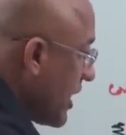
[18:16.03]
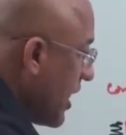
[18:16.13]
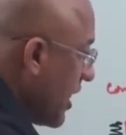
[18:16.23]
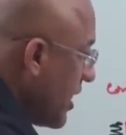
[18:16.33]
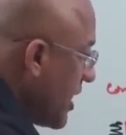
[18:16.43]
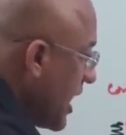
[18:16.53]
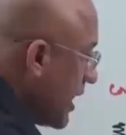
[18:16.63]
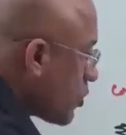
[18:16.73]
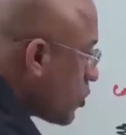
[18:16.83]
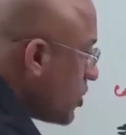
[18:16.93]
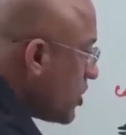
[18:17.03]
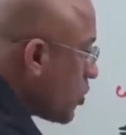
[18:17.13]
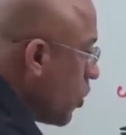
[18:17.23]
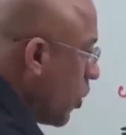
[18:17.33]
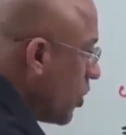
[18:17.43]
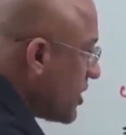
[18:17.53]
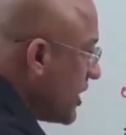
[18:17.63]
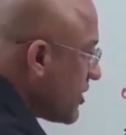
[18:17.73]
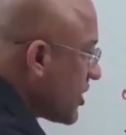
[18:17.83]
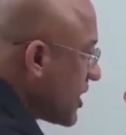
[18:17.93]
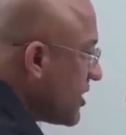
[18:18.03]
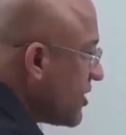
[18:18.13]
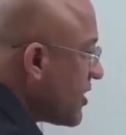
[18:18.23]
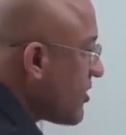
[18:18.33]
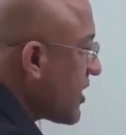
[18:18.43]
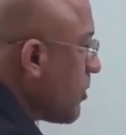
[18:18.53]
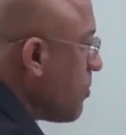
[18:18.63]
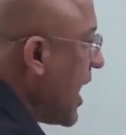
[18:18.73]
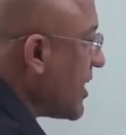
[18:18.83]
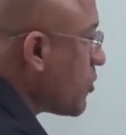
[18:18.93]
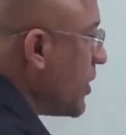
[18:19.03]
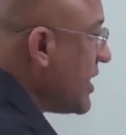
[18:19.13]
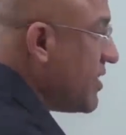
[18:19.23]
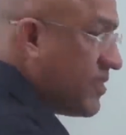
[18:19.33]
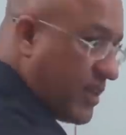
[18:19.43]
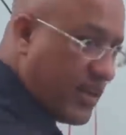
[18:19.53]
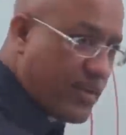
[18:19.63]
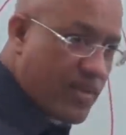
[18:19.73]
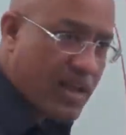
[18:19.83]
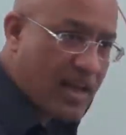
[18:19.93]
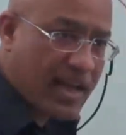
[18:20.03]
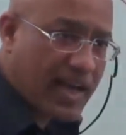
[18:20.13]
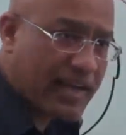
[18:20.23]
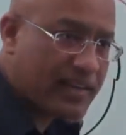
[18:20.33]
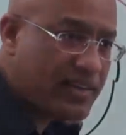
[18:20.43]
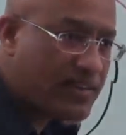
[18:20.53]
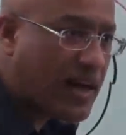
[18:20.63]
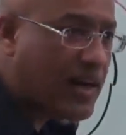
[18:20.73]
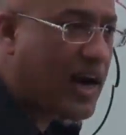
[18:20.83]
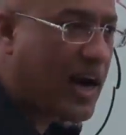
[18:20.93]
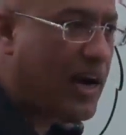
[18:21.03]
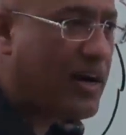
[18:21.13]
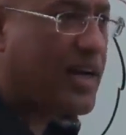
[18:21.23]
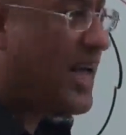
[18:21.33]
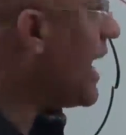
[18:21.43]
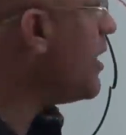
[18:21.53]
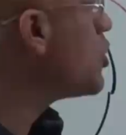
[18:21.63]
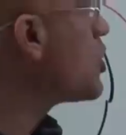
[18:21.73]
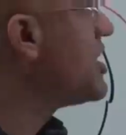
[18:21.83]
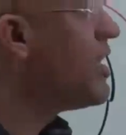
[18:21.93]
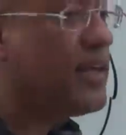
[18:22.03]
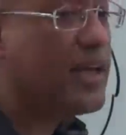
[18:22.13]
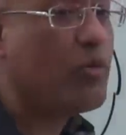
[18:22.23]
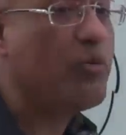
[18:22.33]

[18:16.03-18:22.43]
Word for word: here and through these holes certain things can pass very easily and these are called endothelial